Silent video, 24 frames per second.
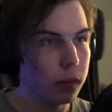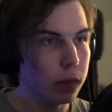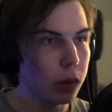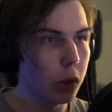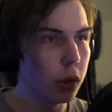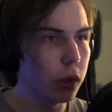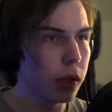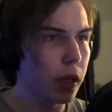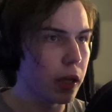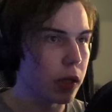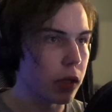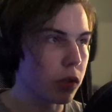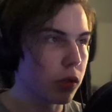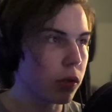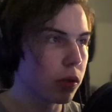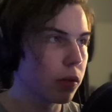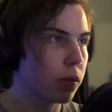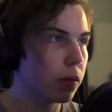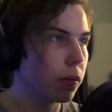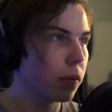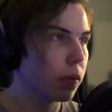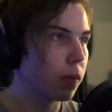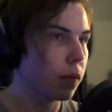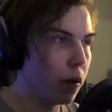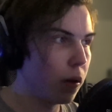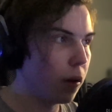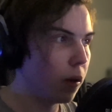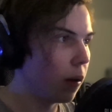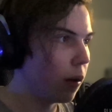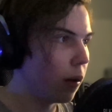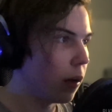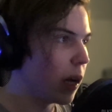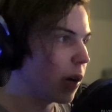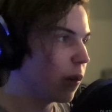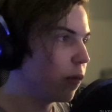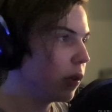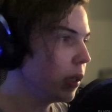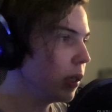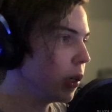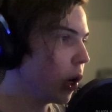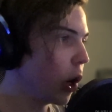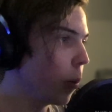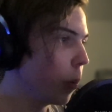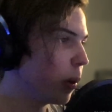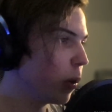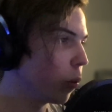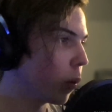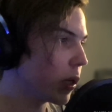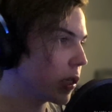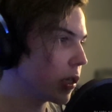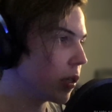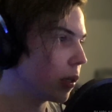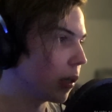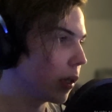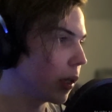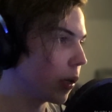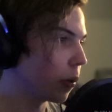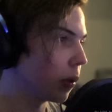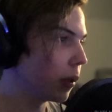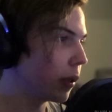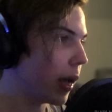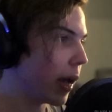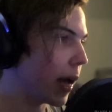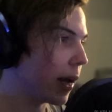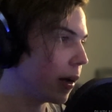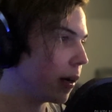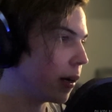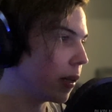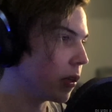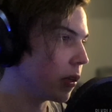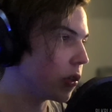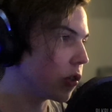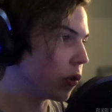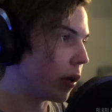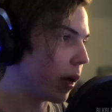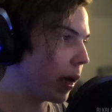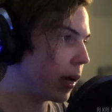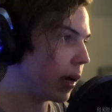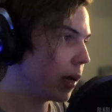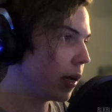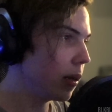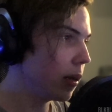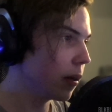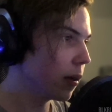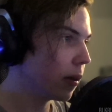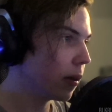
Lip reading: Look at this. I really hope it wasn't literally edited today,